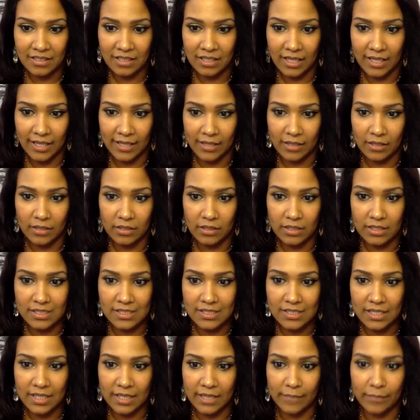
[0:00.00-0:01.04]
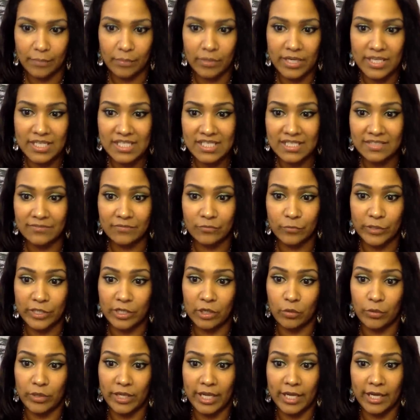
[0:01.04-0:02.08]
Like, it's not impressive. We
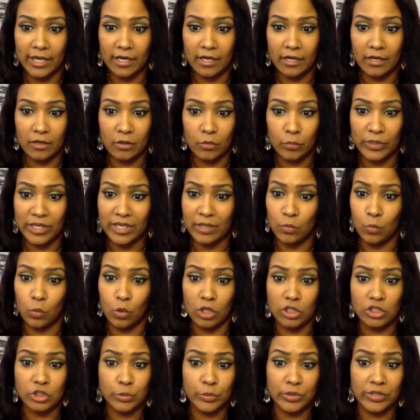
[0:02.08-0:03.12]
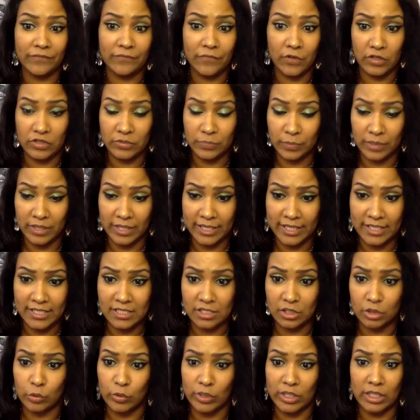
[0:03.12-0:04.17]
don't care. We didn't want you in the first place.
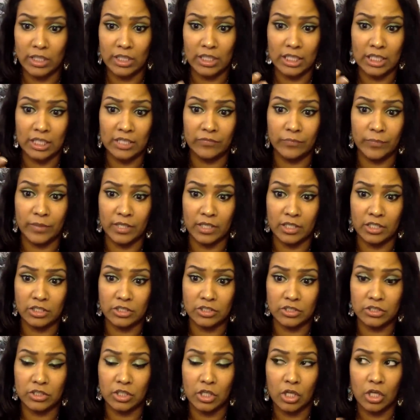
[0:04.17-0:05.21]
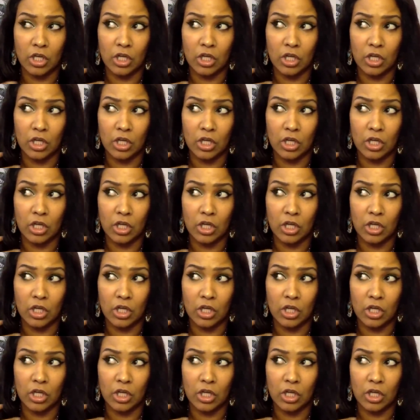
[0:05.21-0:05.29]
You didn't leave because